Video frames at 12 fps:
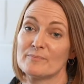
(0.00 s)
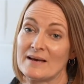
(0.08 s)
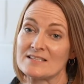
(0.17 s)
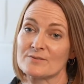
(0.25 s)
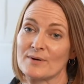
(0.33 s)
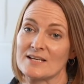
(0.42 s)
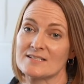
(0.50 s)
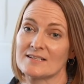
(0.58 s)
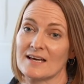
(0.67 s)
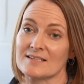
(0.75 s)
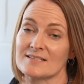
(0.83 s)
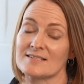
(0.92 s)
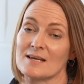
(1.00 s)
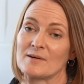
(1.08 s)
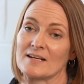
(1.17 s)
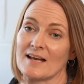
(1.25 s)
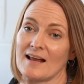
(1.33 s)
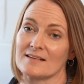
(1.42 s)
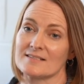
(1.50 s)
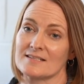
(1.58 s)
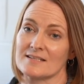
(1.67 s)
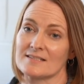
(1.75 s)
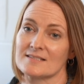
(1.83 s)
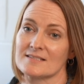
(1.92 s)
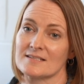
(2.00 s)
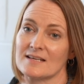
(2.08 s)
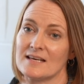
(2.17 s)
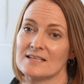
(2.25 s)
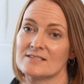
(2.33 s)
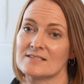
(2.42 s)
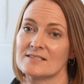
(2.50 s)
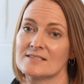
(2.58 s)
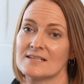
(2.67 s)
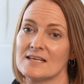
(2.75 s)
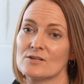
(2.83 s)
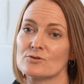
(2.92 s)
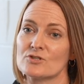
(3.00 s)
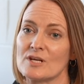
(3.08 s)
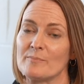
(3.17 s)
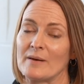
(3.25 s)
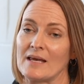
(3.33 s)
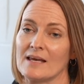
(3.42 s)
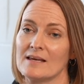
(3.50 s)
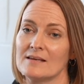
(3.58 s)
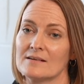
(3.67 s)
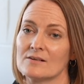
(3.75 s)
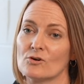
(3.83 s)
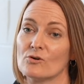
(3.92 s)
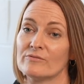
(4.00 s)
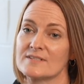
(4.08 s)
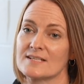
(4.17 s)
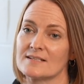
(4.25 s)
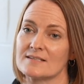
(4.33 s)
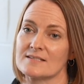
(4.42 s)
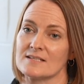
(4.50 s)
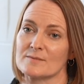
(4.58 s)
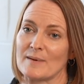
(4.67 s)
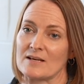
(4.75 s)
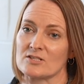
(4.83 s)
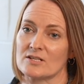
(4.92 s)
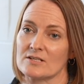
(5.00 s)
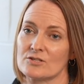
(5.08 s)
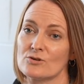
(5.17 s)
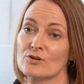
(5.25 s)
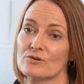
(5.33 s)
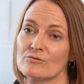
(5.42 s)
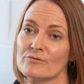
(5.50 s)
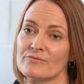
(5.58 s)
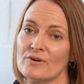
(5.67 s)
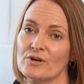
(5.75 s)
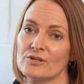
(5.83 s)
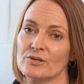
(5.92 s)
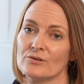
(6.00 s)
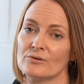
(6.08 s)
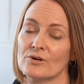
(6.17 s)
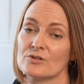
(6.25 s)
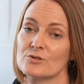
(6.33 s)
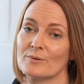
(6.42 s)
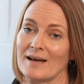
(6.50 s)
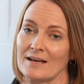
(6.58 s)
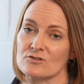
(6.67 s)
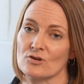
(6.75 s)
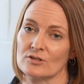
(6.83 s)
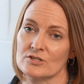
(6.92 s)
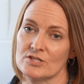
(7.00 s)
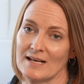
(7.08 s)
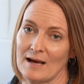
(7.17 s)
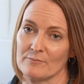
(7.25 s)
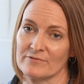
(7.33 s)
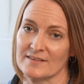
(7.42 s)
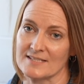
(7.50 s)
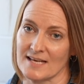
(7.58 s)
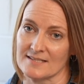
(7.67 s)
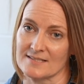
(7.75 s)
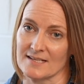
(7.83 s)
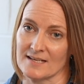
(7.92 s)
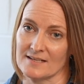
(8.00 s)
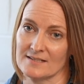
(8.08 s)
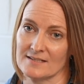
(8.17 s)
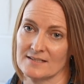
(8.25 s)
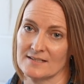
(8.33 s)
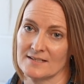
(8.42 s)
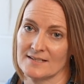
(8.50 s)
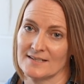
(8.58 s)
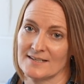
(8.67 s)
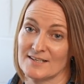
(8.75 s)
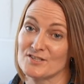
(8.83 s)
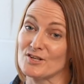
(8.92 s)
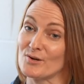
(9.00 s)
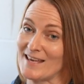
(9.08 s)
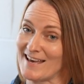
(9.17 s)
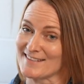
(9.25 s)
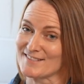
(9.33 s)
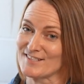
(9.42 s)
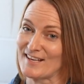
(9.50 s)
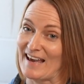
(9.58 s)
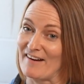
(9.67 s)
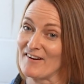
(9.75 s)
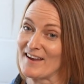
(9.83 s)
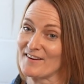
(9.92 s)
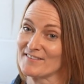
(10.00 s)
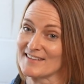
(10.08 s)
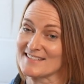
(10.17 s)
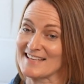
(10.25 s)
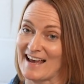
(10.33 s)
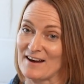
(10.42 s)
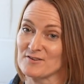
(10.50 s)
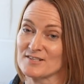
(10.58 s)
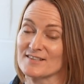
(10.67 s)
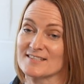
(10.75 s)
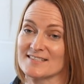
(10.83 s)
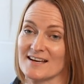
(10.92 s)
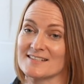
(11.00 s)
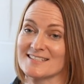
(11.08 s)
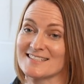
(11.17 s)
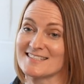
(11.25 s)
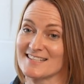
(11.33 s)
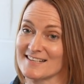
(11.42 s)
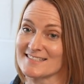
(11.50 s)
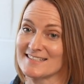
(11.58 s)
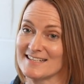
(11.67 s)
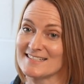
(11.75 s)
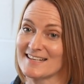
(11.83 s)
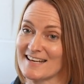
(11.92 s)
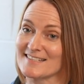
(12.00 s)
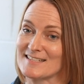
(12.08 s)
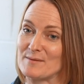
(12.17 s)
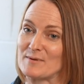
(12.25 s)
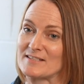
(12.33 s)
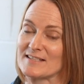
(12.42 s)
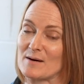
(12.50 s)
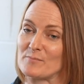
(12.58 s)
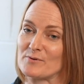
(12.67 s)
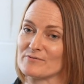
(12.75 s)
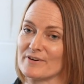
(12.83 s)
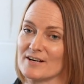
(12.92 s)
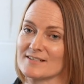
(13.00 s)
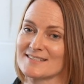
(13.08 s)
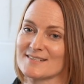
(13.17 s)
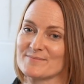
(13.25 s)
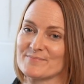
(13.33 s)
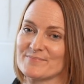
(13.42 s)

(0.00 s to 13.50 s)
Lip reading: best way to get a semen analysis is to see your GP or fertility specialist who can refer you to an andrology lab for testing. So yes, to carry this out, the scientist does need to get a semen sample first.